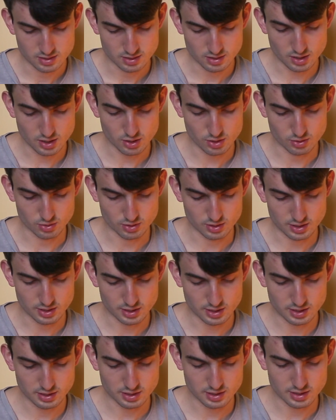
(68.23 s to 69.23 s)

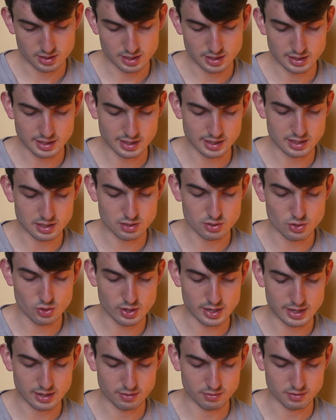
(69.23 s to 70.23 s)
it's
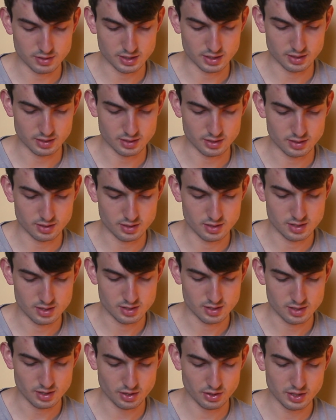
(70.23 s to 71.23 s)
not out of date.
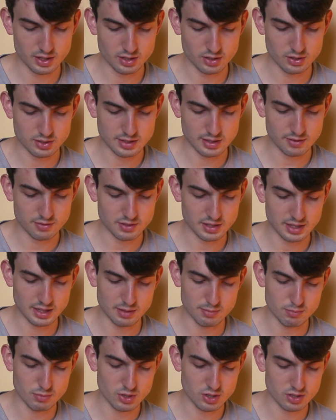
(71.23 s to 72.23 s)
I think it goes out of date
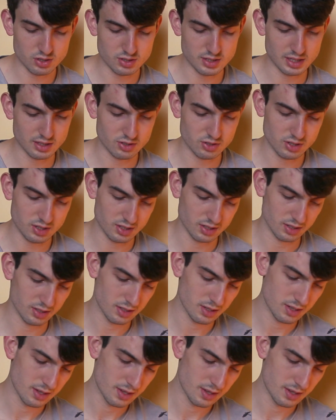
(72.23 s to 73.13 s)
in March next year.